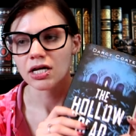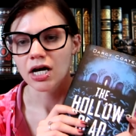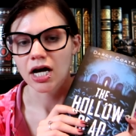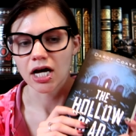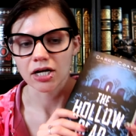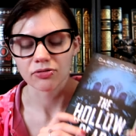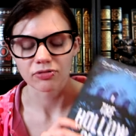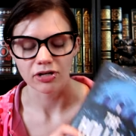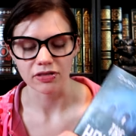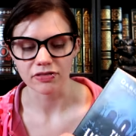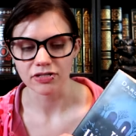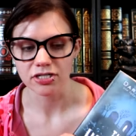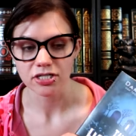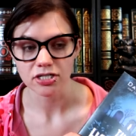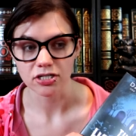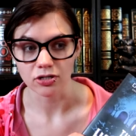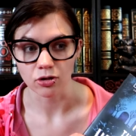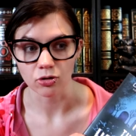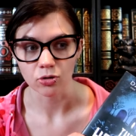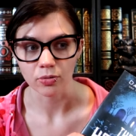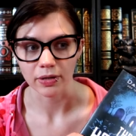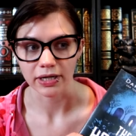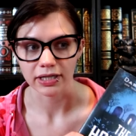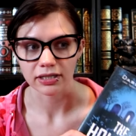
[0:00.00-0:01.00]
I read this
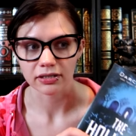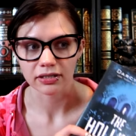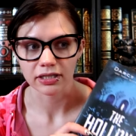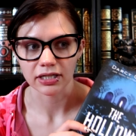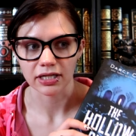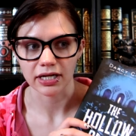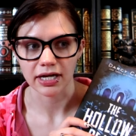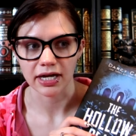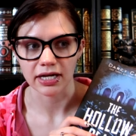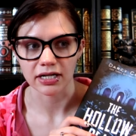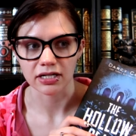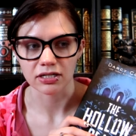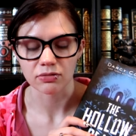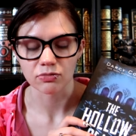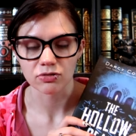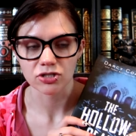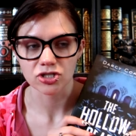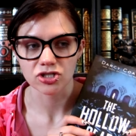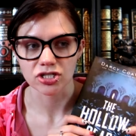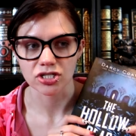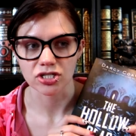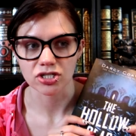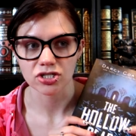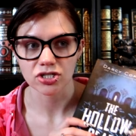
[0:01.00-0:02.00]
so quickly and it
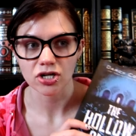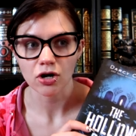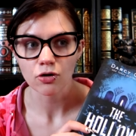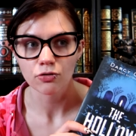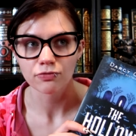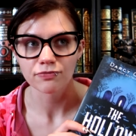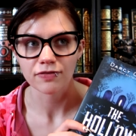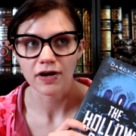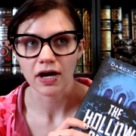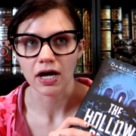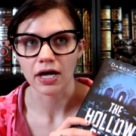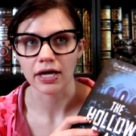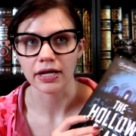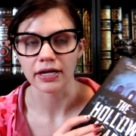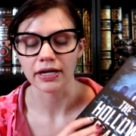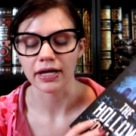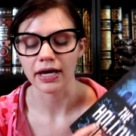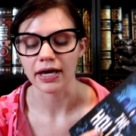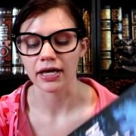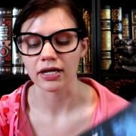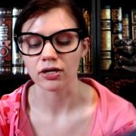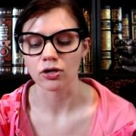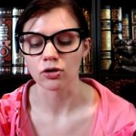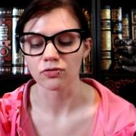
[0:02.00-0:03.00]
was just so fun
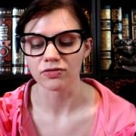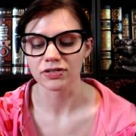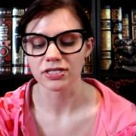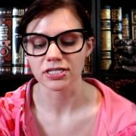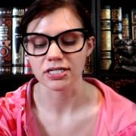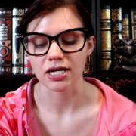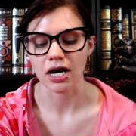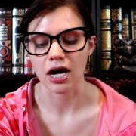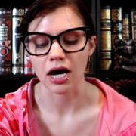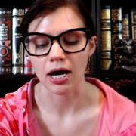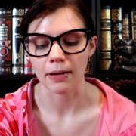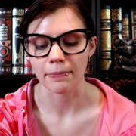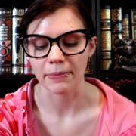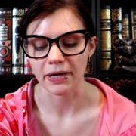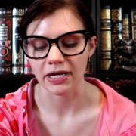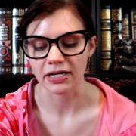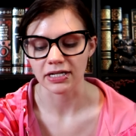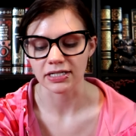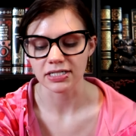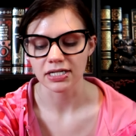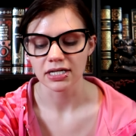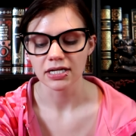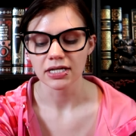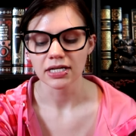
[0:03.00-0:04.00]
and over the top and
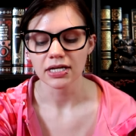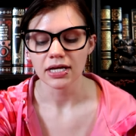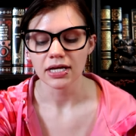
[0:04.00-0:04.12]
it's